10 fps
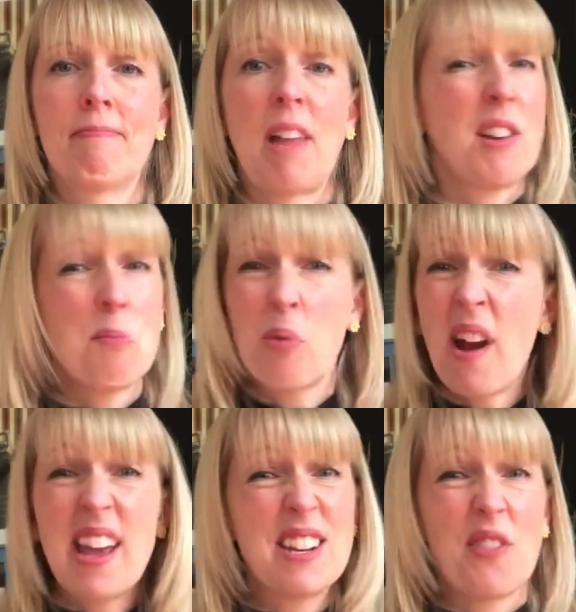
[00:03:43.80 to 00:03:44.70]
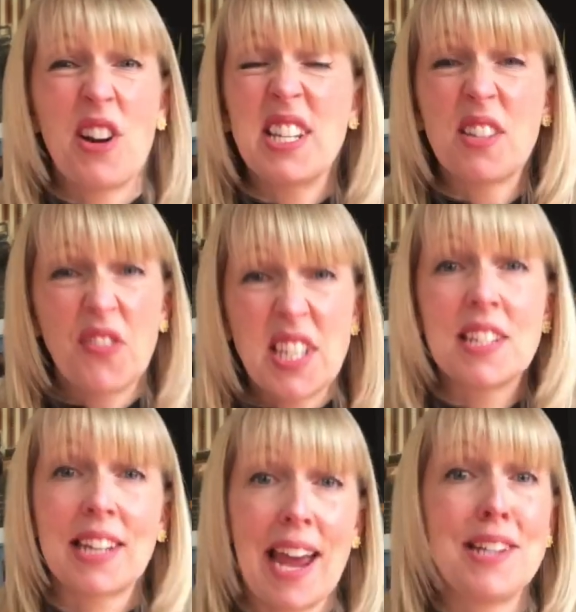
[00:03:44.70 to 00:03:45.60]
I don't pray in a very
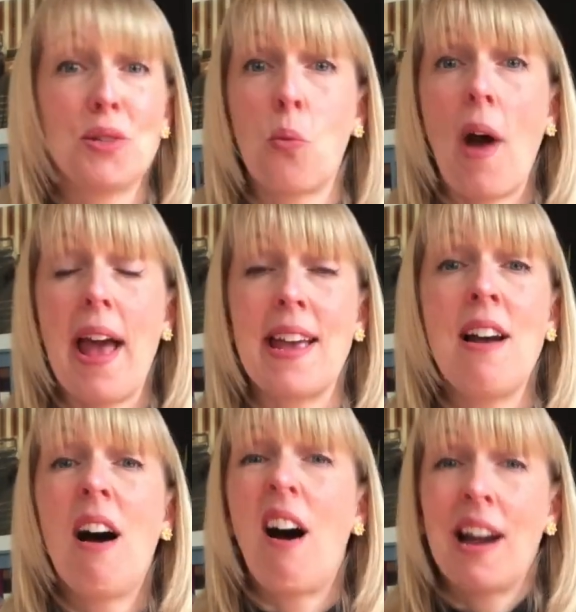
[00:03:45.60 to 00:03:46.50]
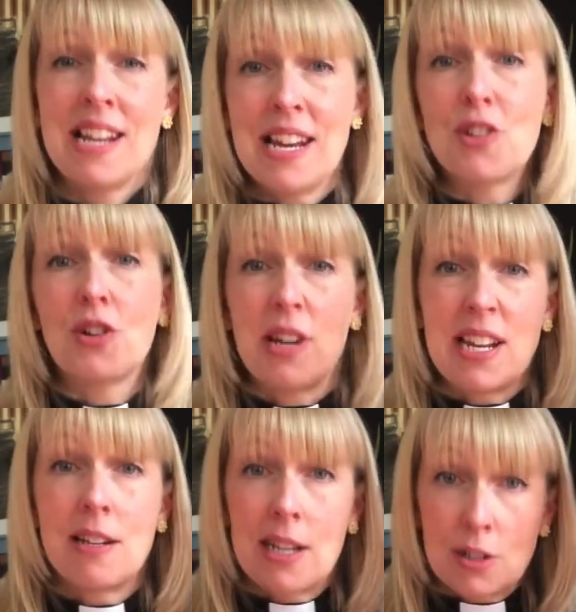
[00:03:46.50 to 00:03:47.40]
sophisticated way. I
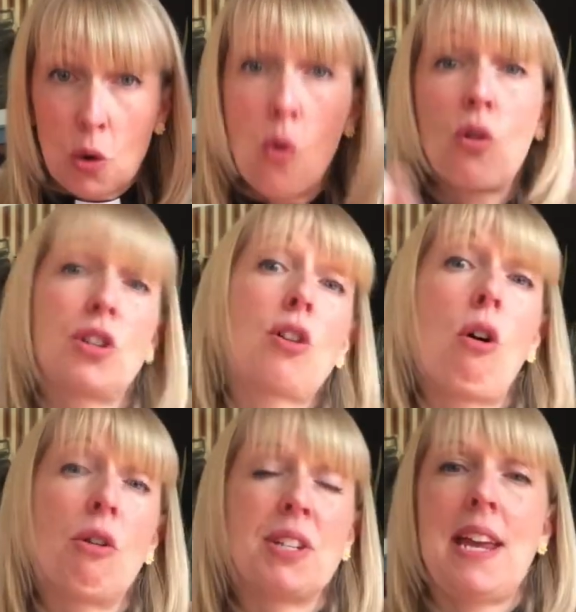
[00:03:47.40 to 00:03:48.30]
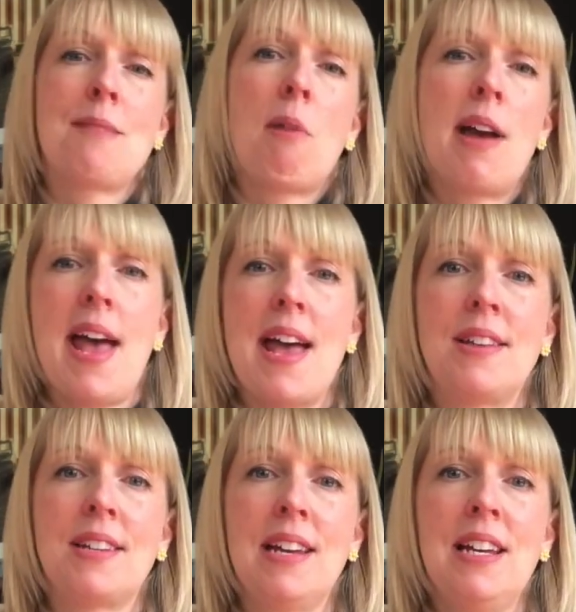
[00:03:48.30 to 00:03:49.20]
literally talk to God in my
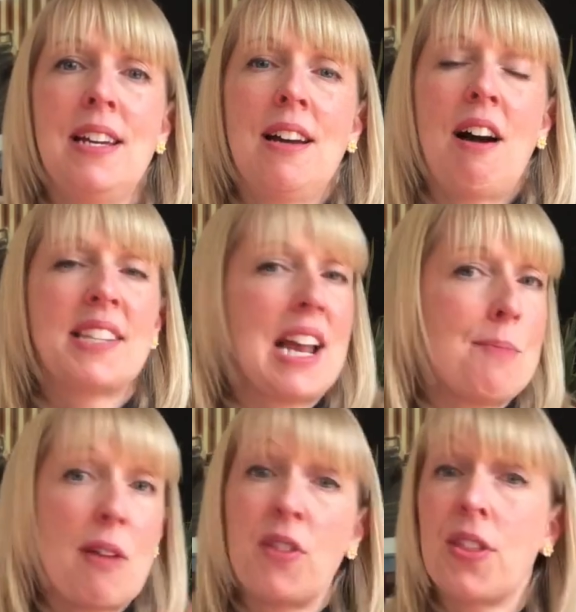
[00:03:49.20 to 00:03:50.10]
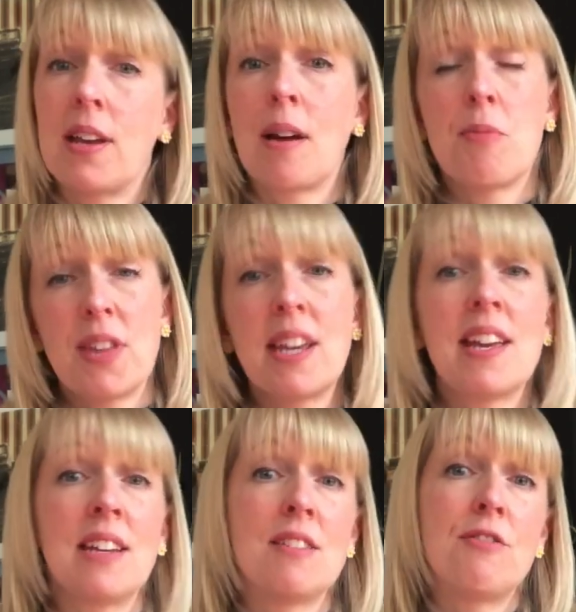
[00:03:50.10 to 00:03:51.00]
head. I tell him everything I'm
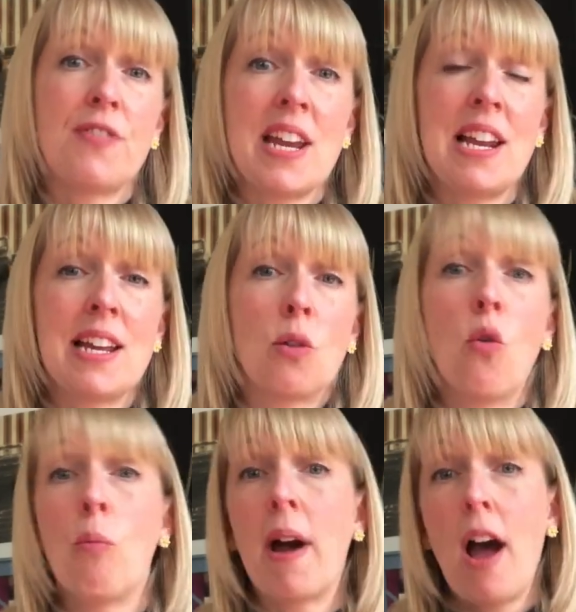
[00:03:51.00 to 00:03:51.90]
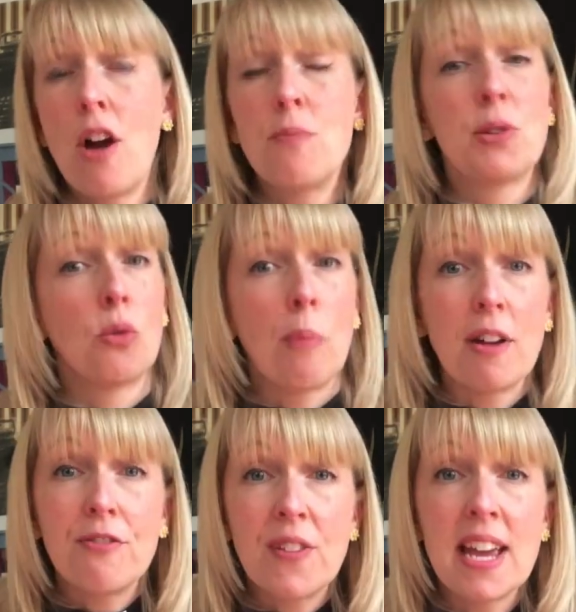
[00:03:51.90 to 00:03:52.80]
thinking and feeling, all my hopes, all
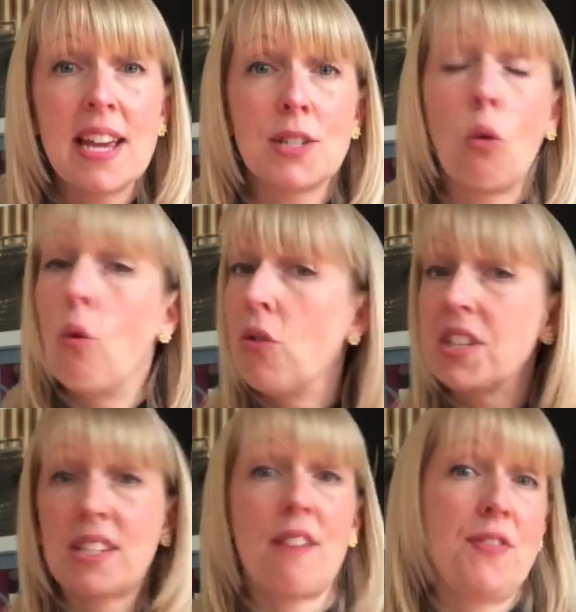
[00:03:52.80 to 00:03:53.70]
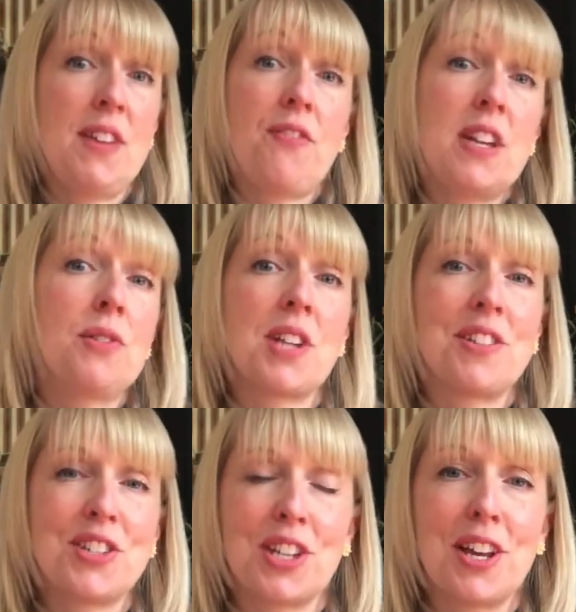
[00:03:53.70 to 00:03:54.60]
my fears, all the stuff that feels
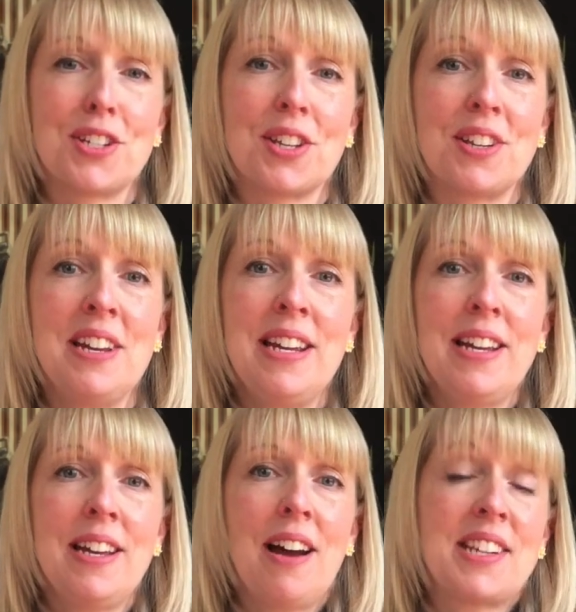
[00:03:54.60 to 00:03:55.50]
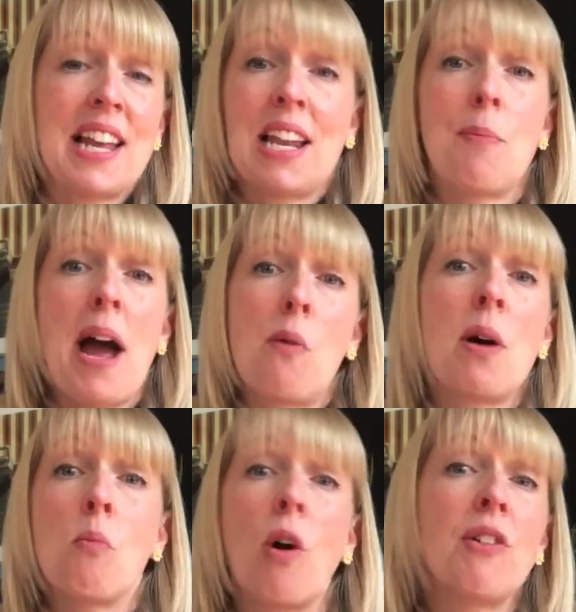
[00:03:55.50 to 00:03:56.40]
uncertain. I tell him how
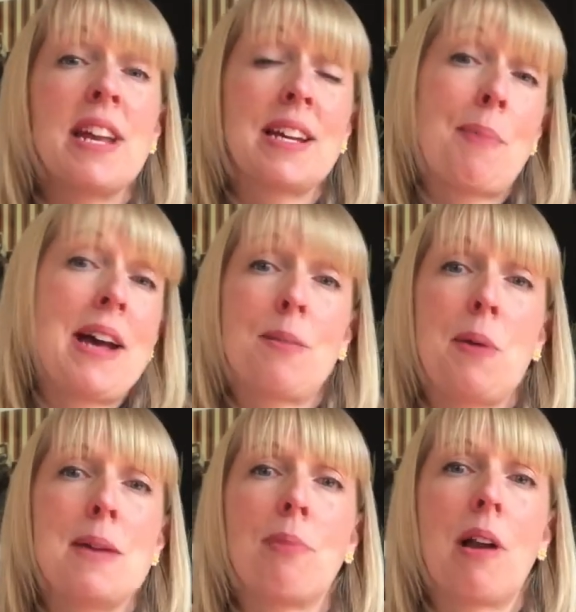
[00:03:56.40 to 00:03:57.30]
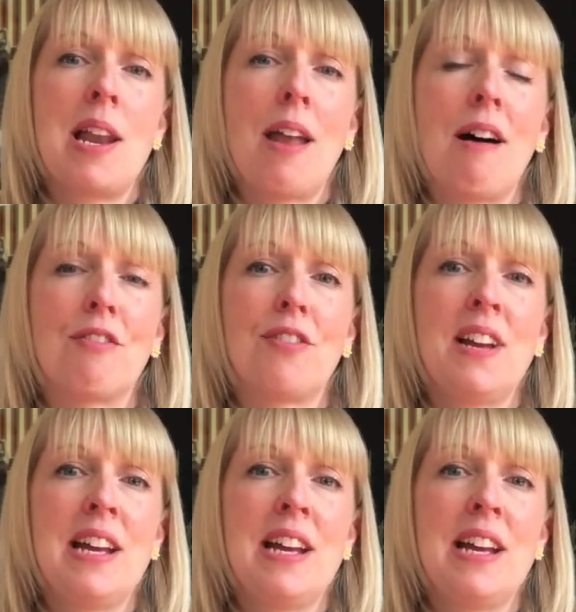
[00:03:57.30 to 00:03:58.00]
I'm worrying about the people I love.